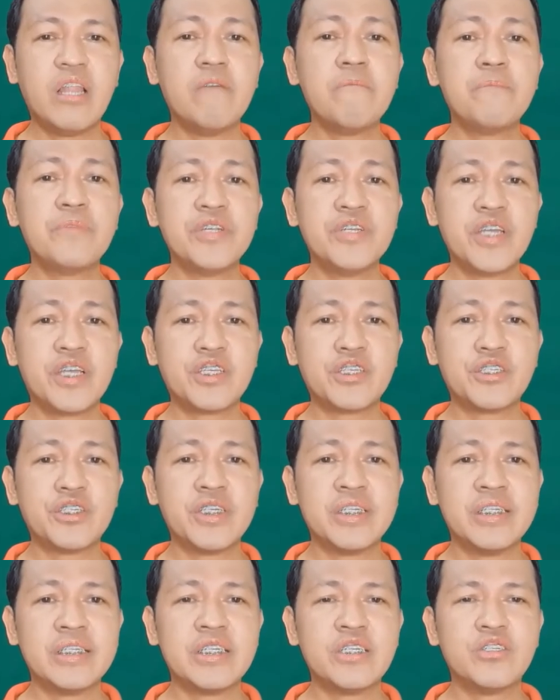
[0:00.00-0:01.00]
of
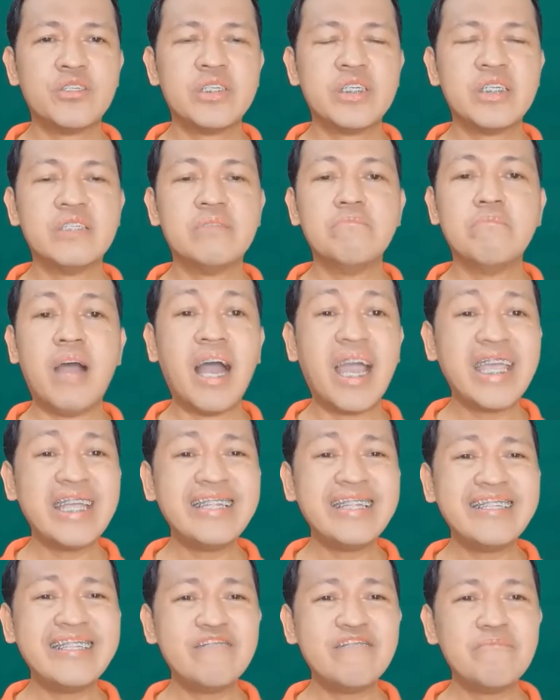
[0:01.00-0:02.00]
prediction such as
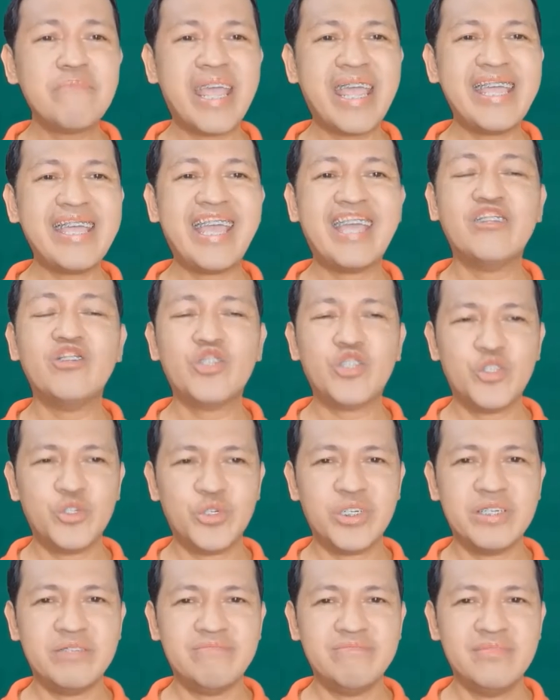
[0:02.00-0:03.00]
might, may, and
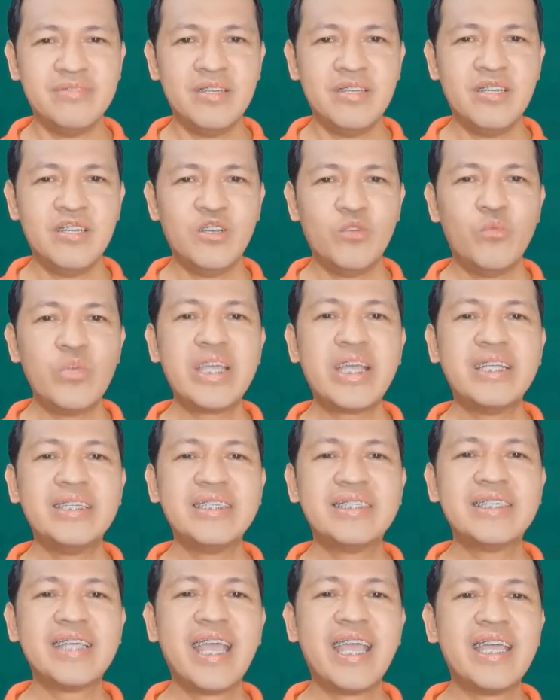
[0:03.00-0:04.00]
should. We can
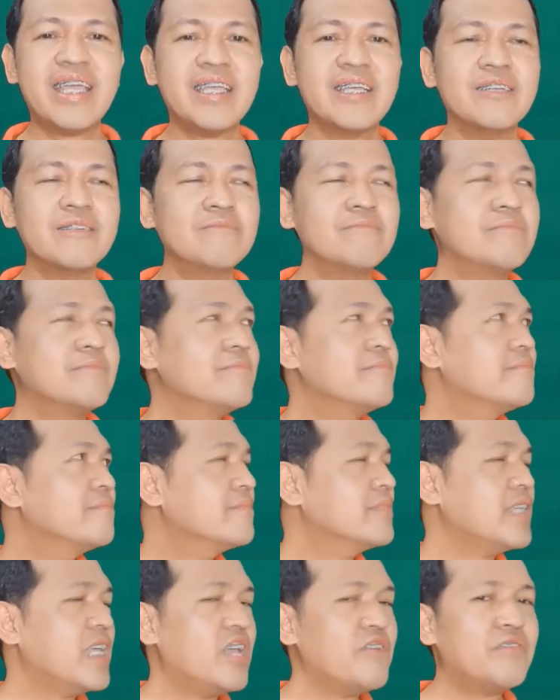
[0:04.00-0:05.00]
say,
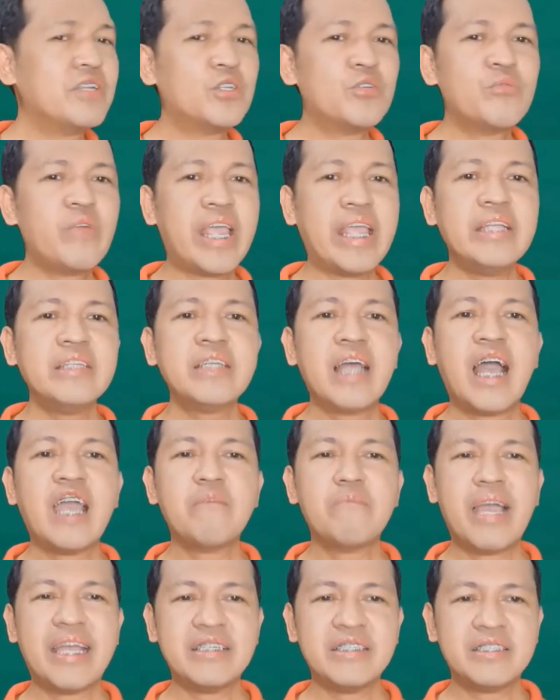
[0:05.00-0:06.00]
if it rains, I
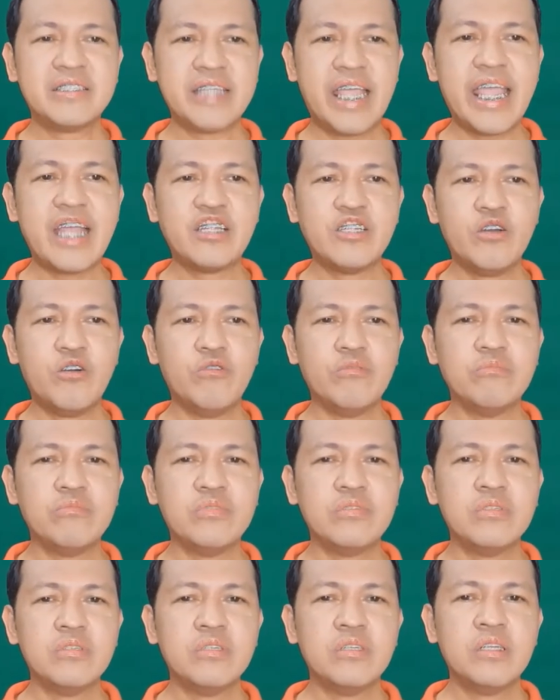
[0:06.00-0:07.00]
might stay at home.
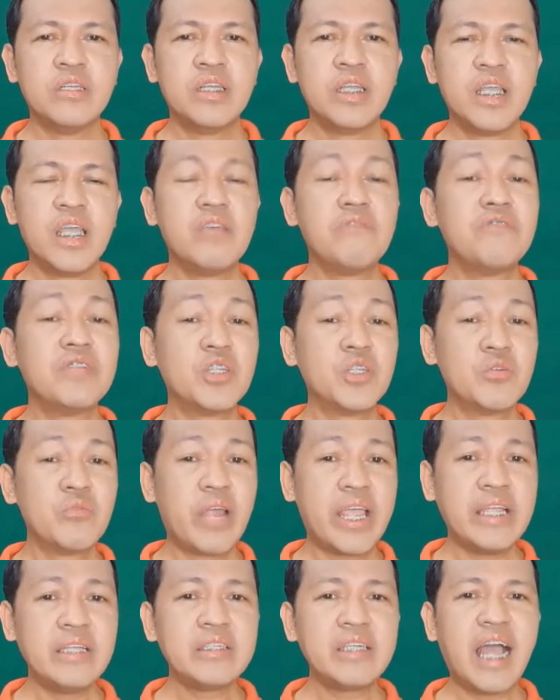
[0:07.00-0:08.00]
If it
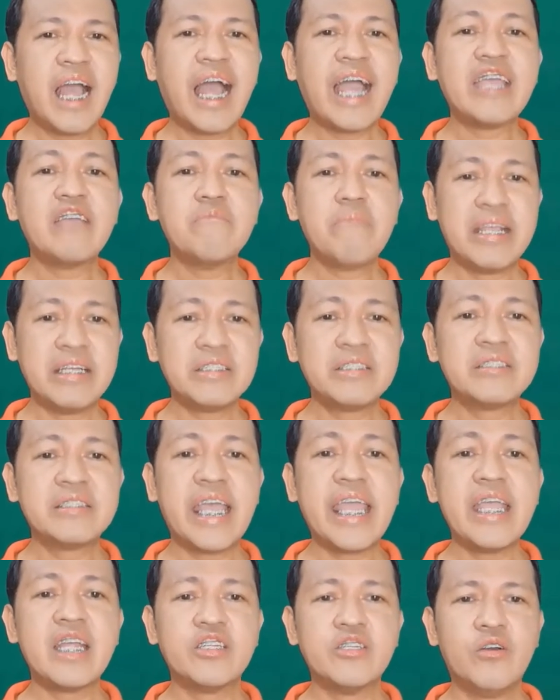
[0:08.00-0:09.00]
rains, I may
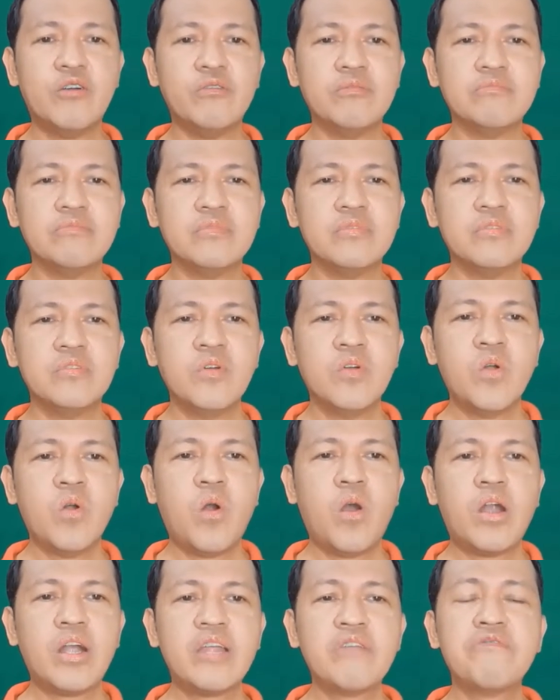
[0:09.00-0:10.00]
stay at home.
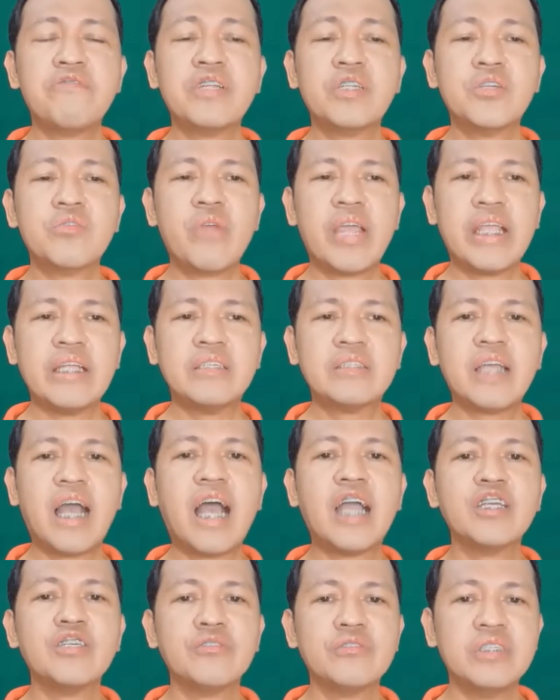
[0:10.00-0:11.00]
Or if it rains,
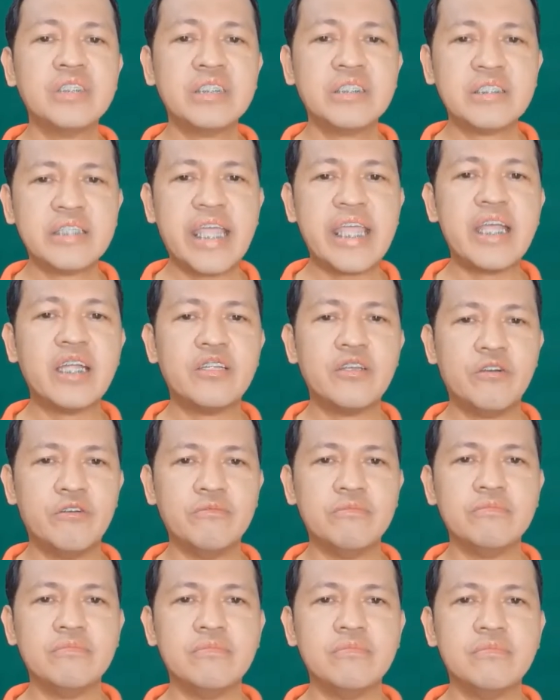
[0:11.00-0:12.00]
I should stay at
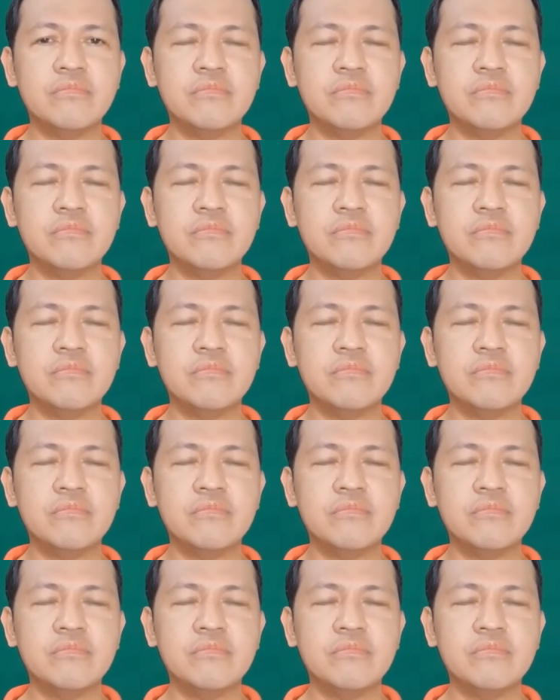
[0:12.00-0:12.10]
home.